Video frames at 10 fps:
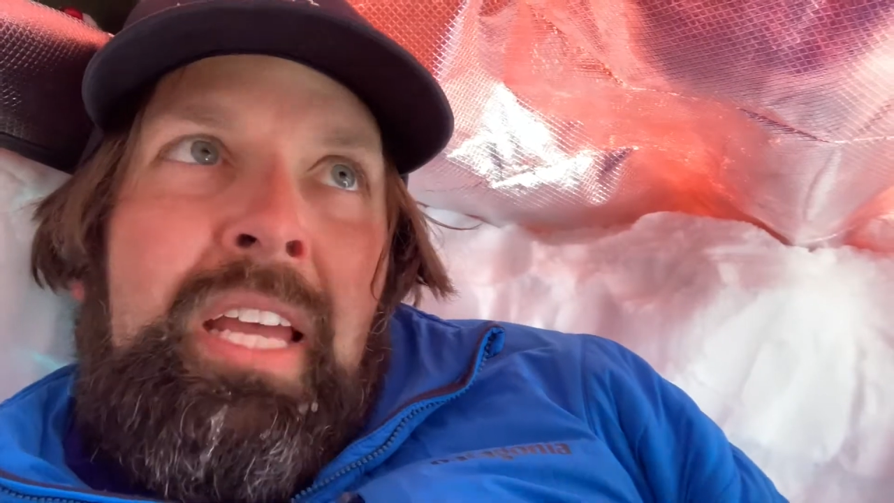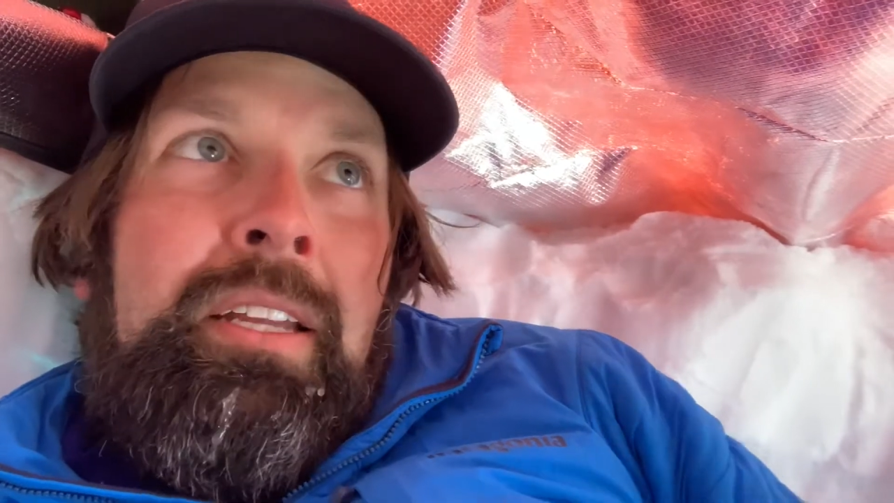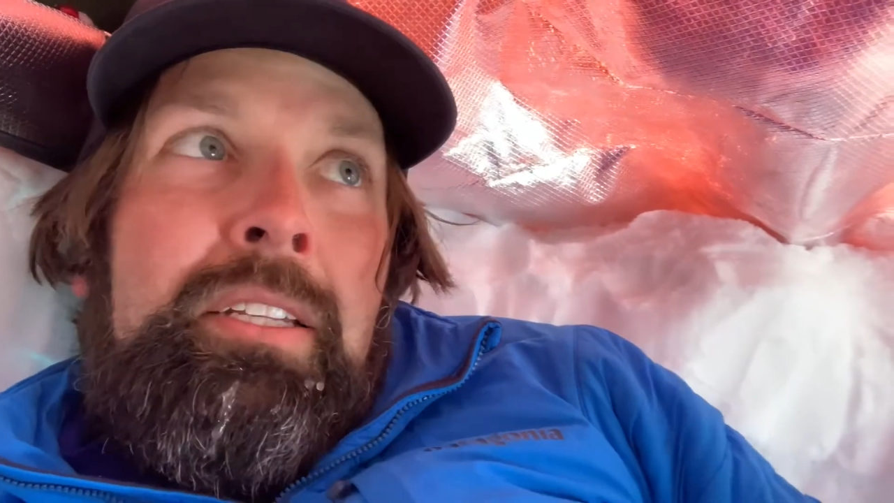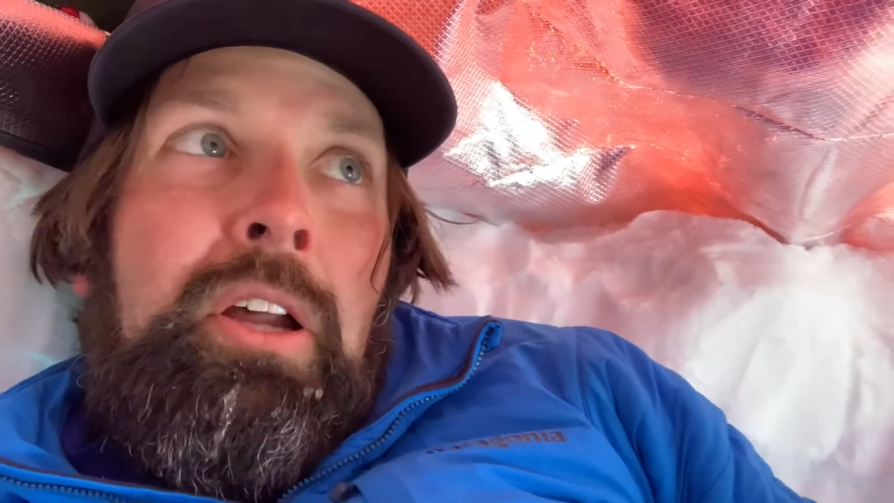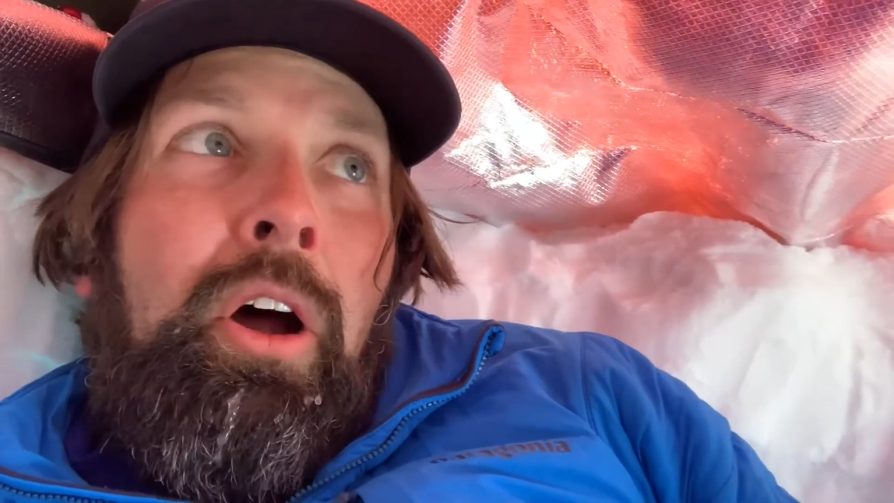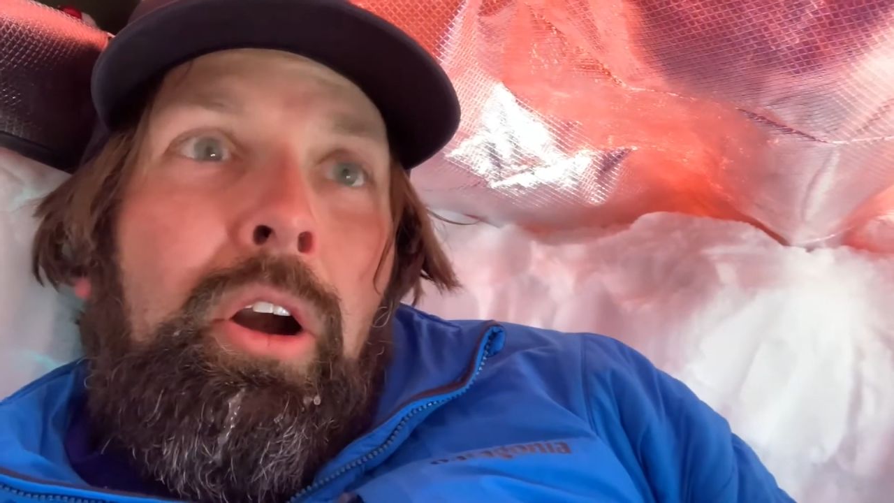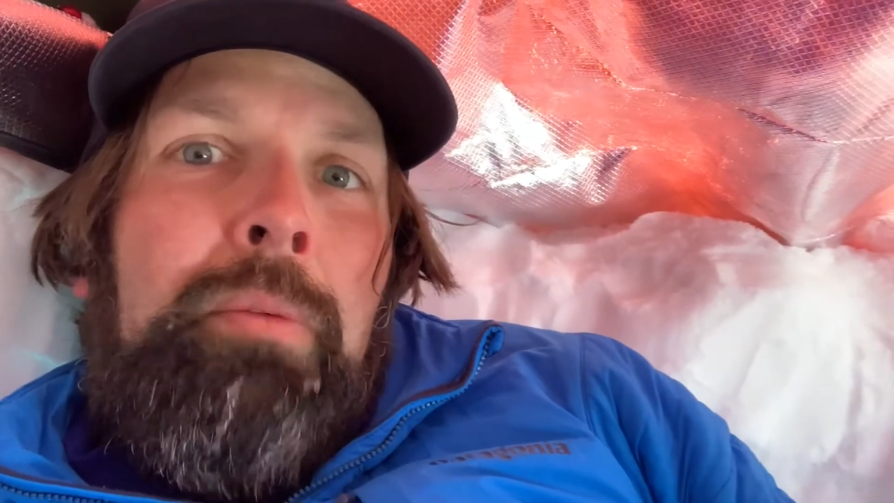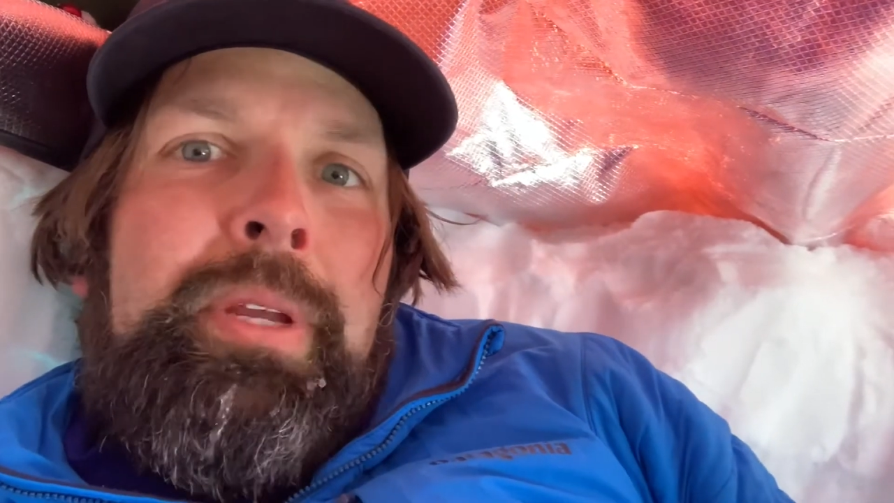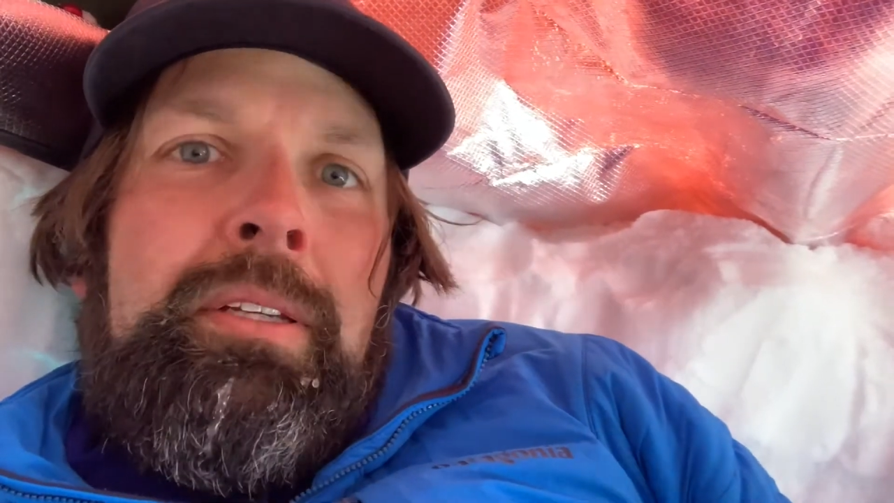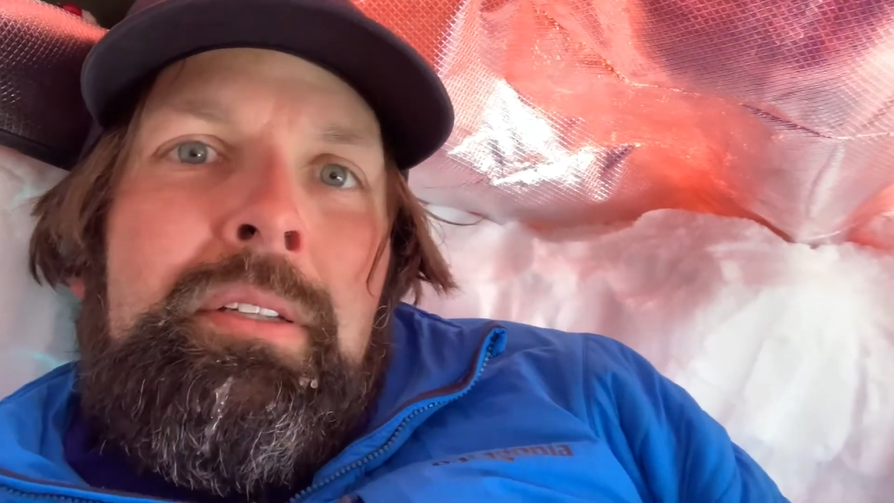tarp
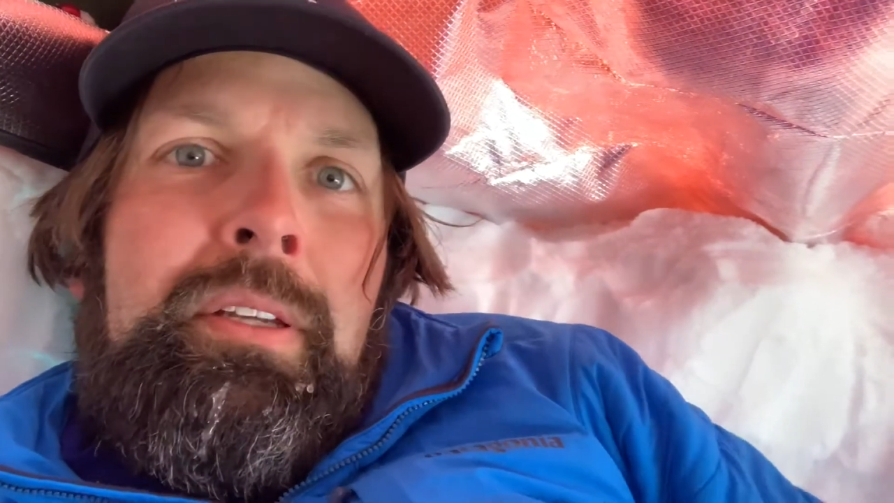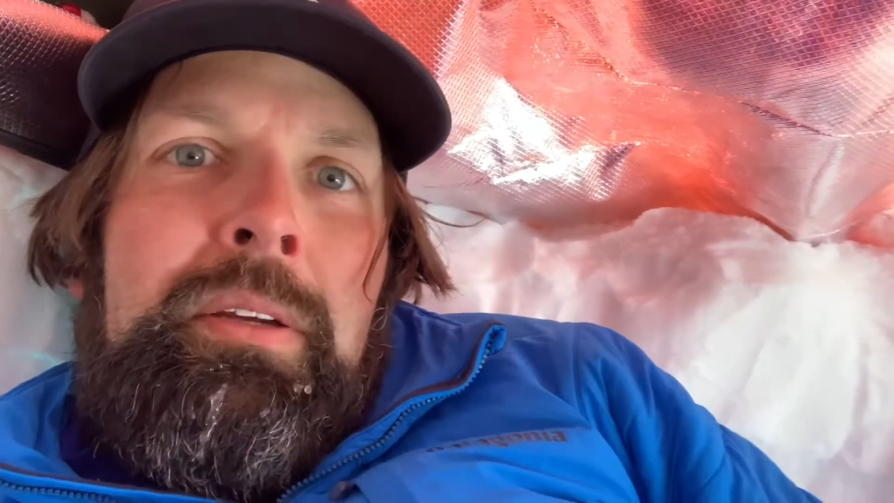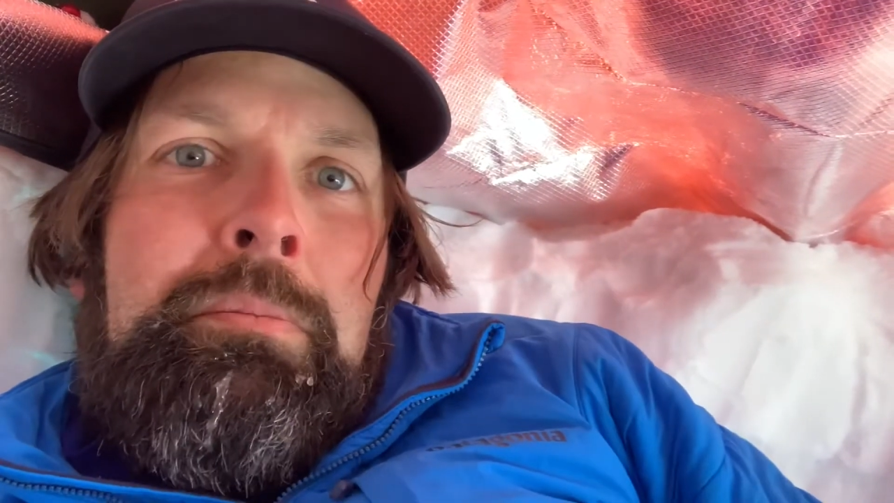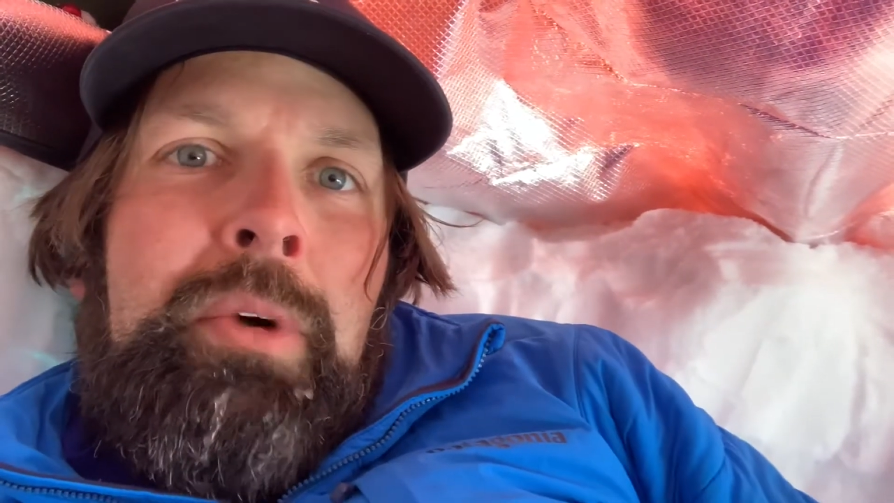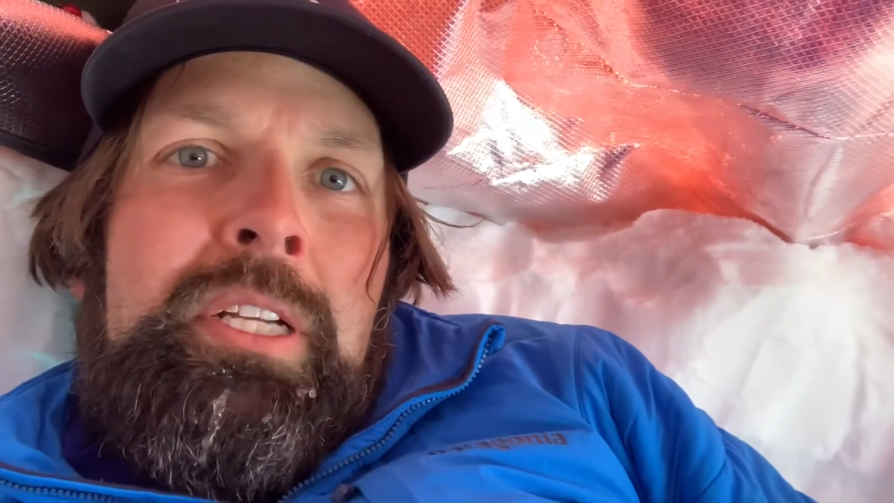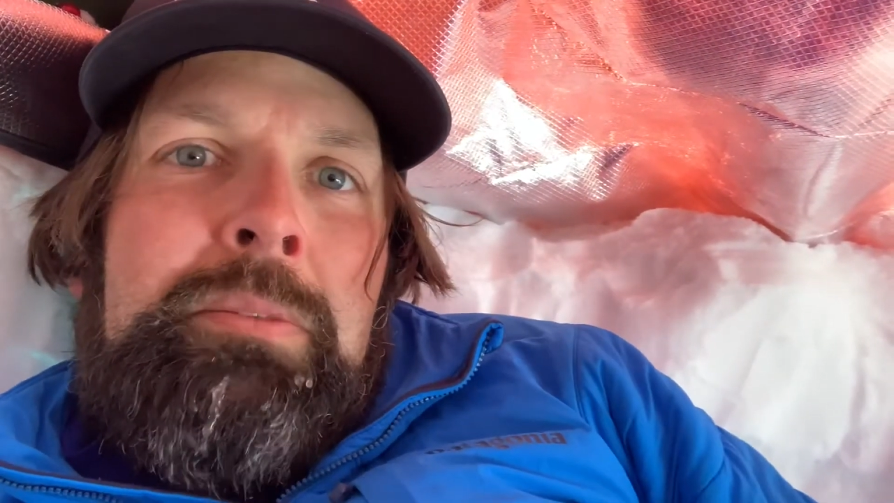much